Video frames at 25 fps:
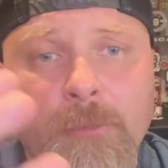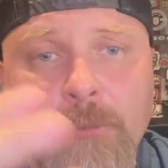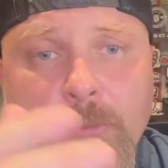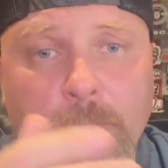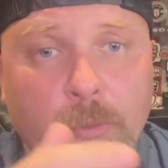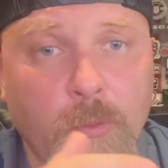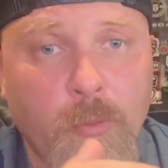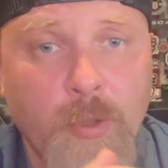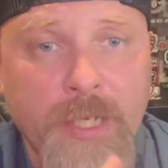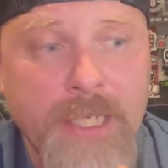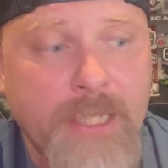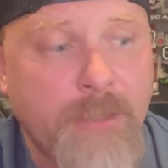
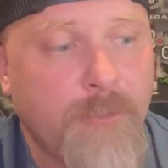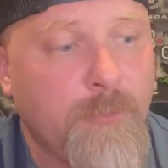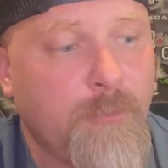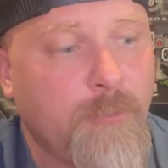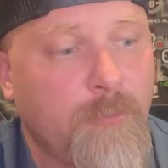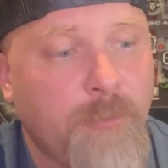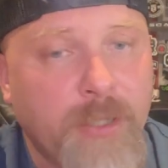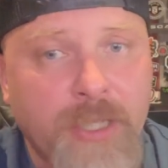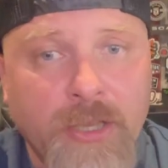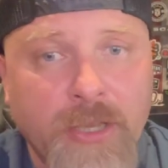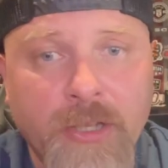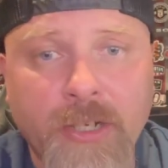we
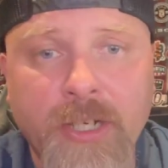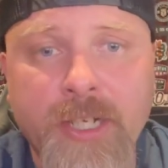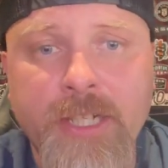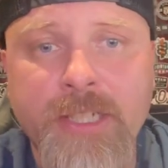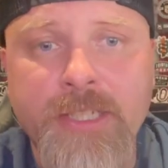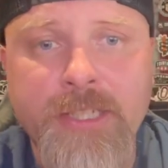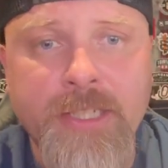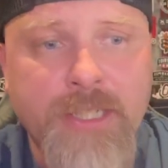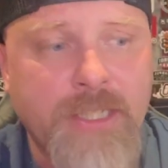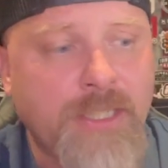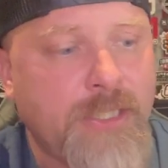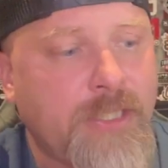learn
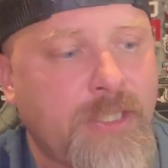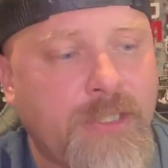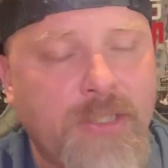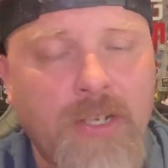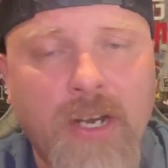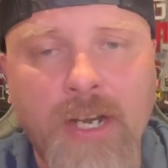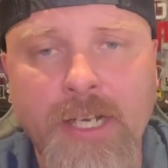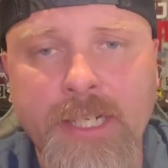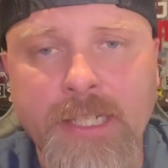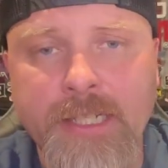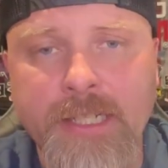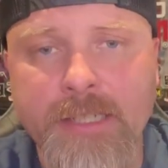to
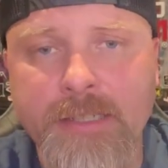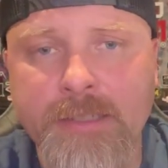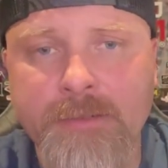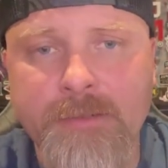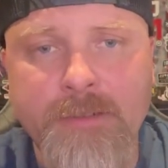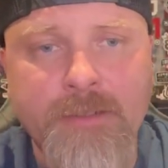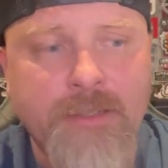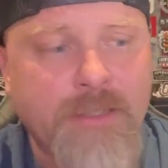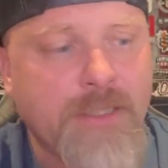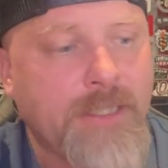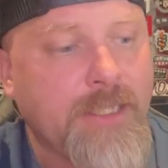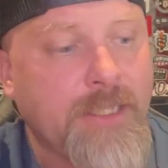target
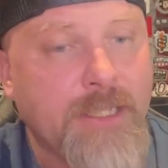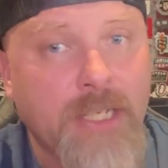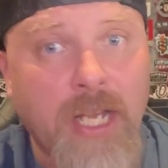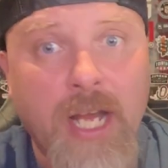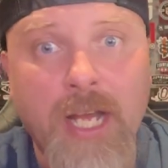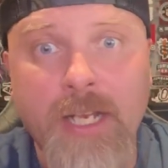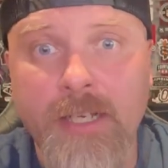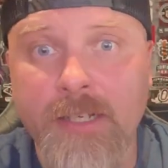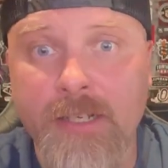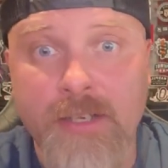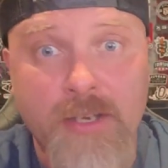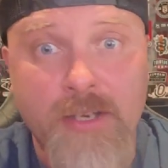
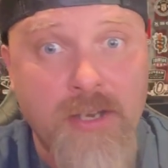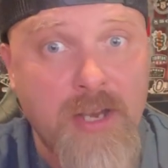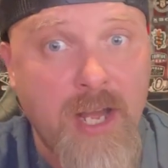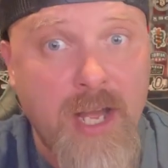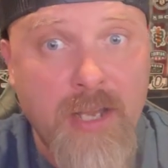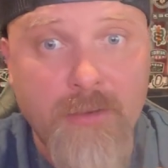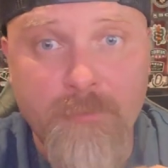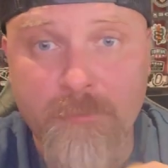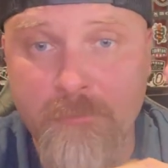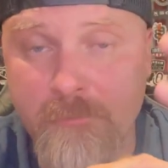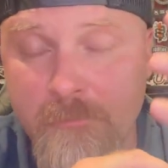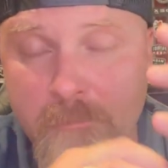not
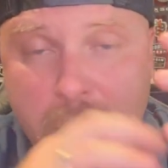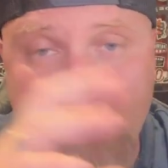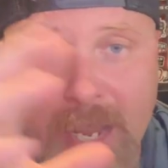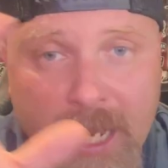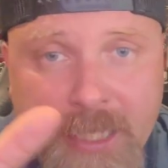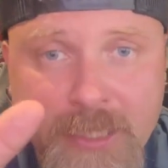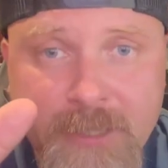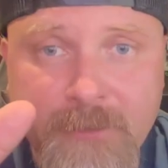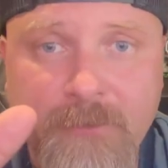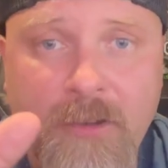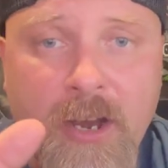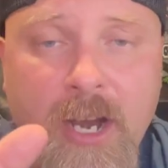
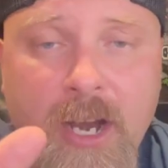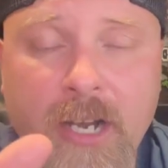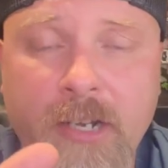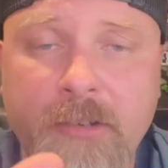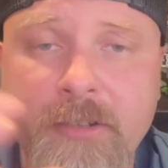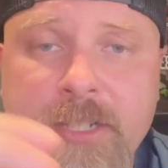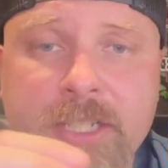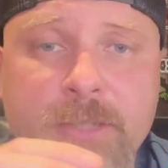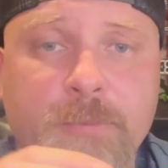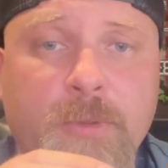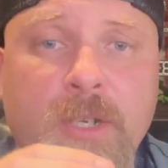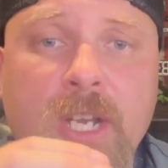massive
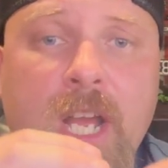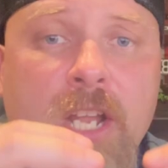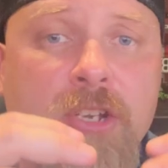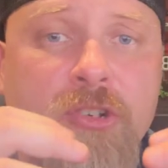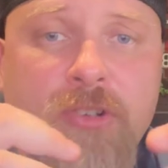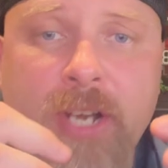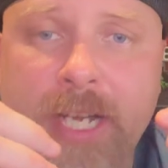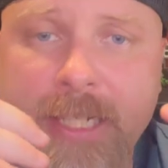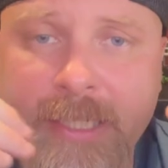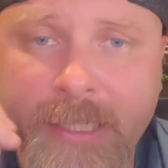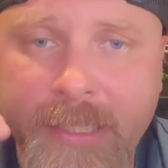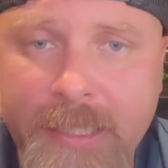arteries. We're not
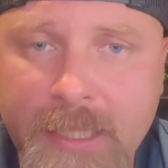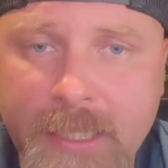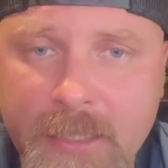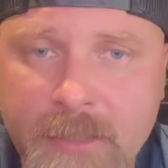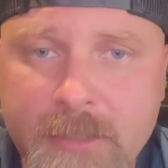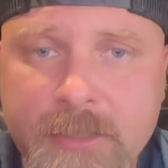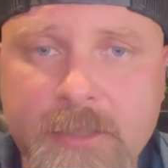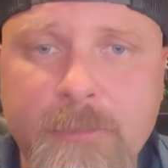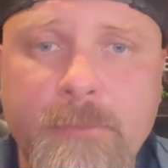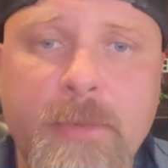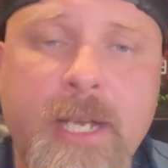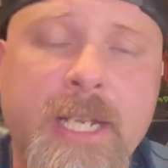trying to kill
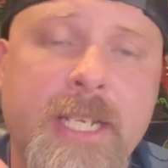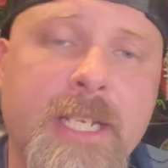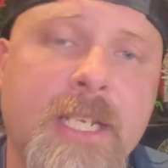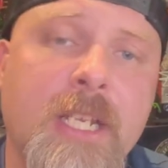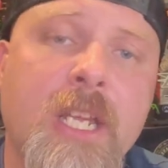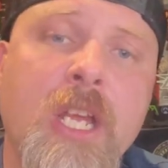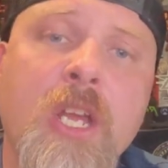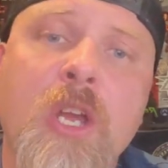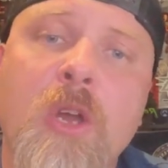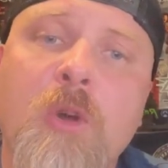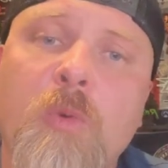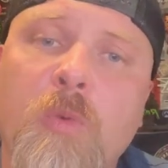somebody.
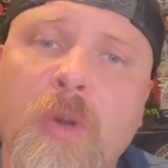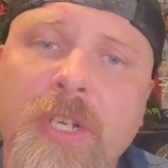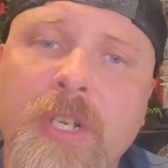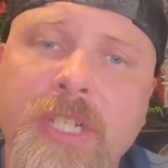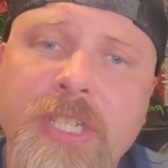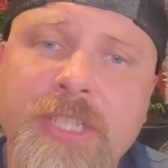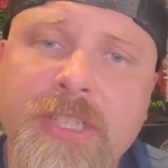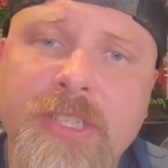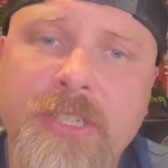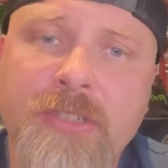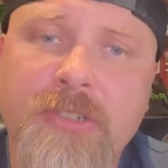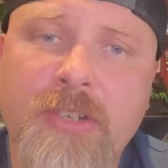We're
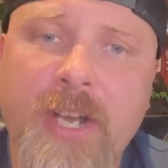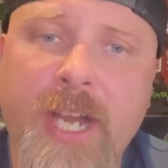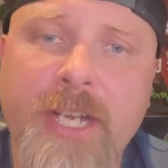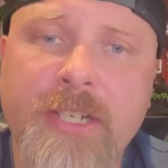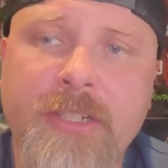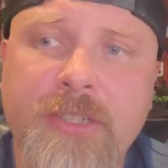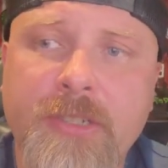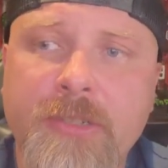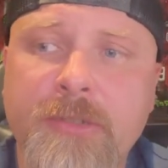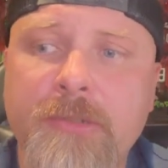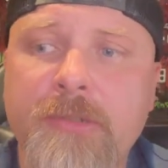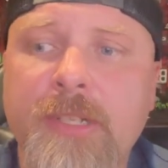just trying
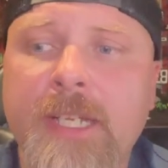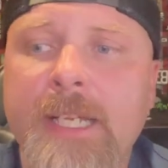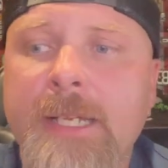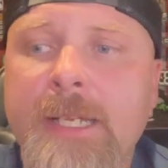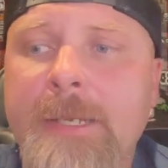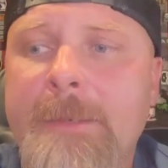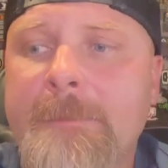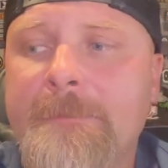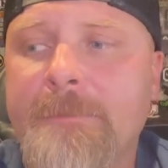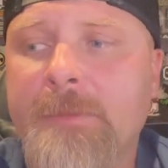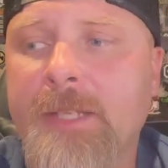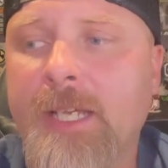to
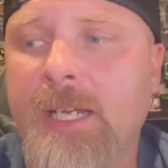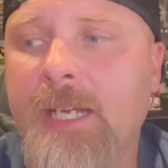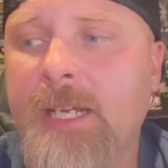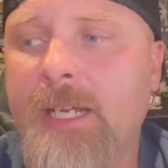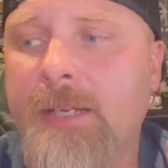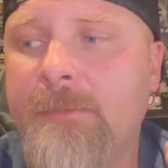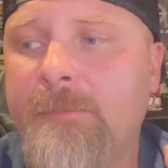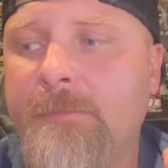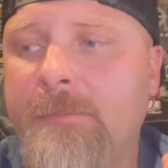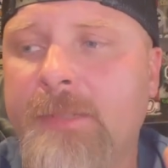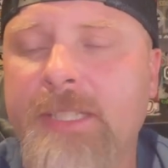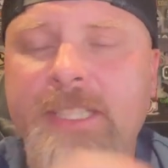
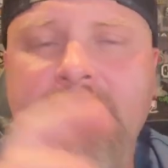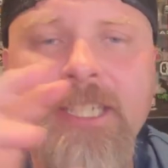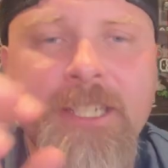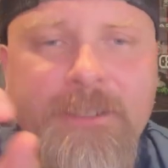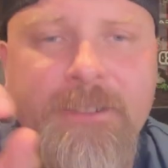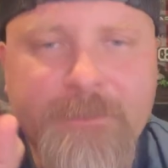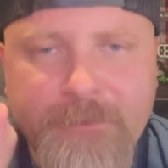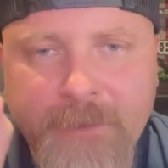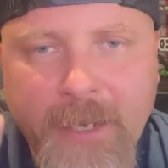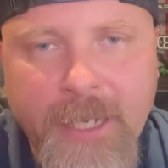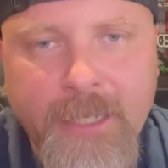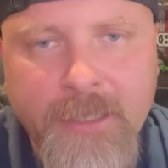
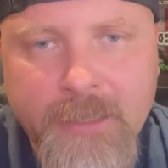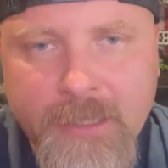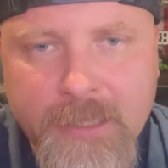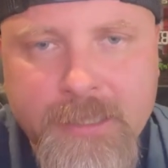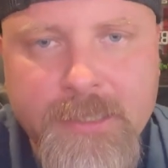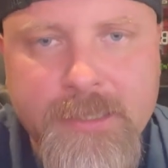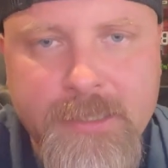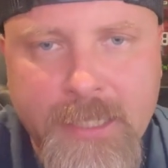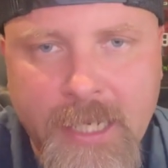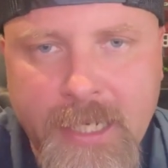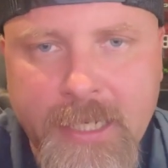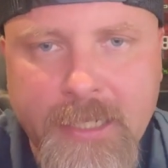defame the
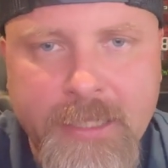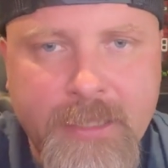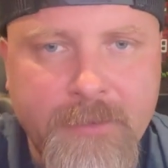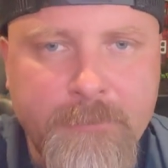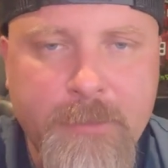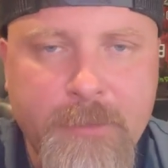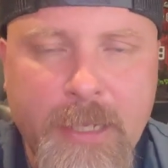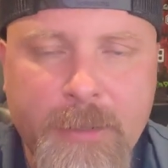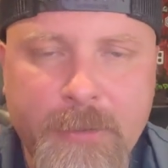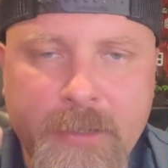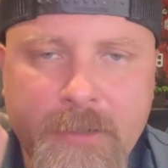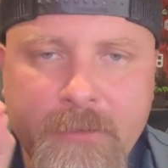snake, and
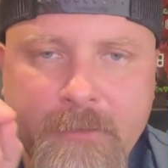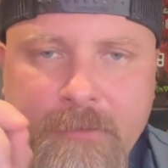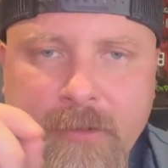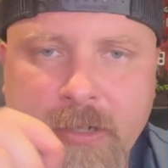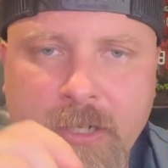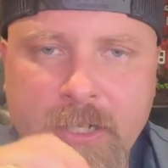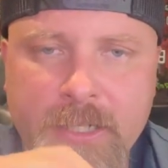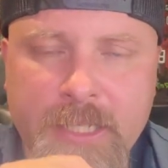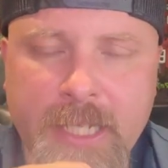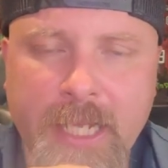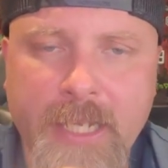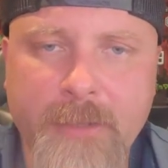maybe you've
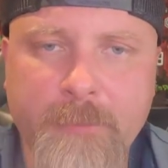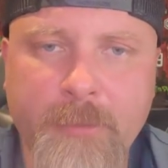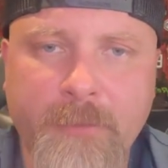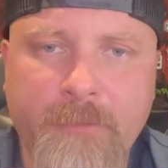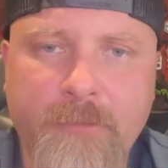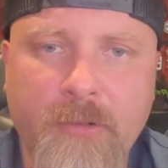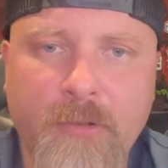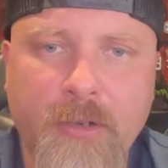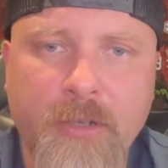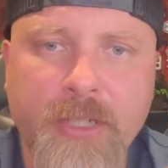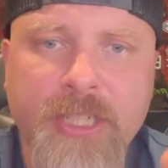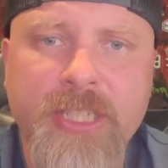heard that
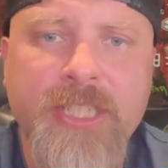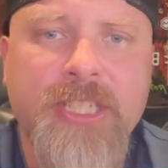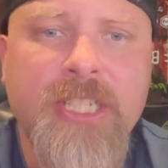before.